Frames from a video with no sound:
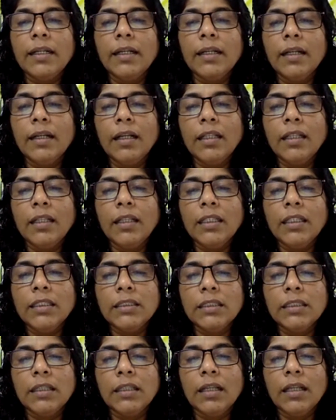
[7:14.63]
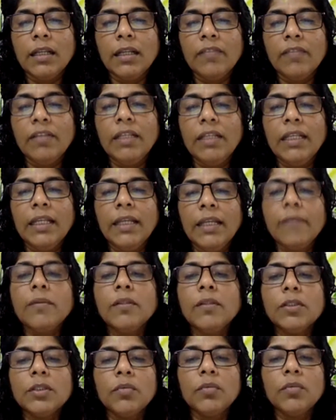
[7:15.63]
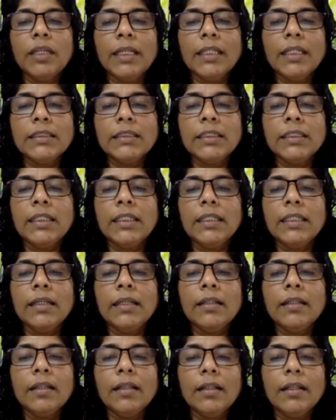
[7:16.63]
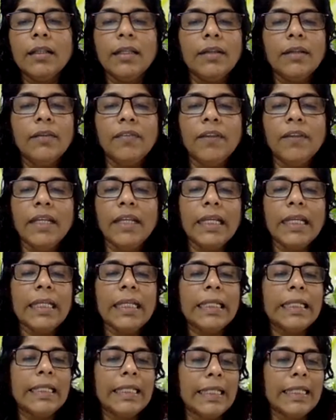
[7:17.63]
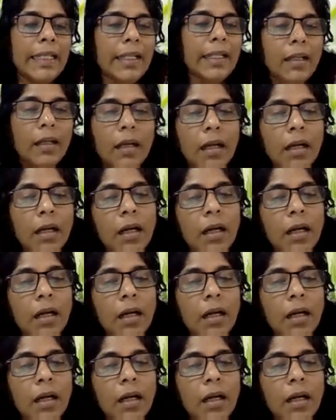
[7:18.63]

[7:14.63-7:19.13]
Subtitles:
revealing, so we can see that if any clear,